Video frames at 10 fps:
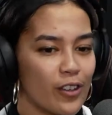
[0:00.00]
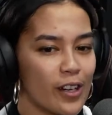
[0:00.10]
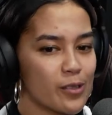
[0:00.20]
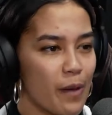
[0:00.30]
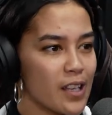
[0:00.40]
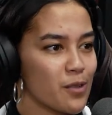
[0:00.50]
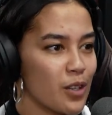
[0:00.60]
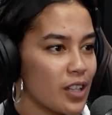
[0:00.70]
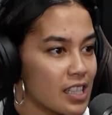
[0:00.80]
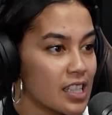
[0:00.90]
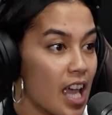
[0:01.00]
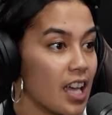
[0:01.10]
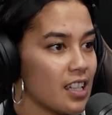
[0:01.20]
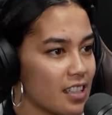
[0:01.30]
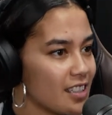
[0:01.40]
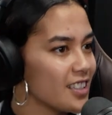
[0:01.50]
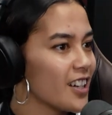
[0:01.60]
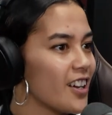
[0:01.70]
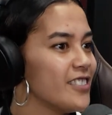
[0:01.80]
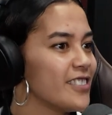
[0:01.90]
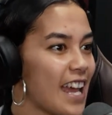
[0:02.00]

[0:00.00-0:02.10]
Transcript: got a space where you can say it, you know.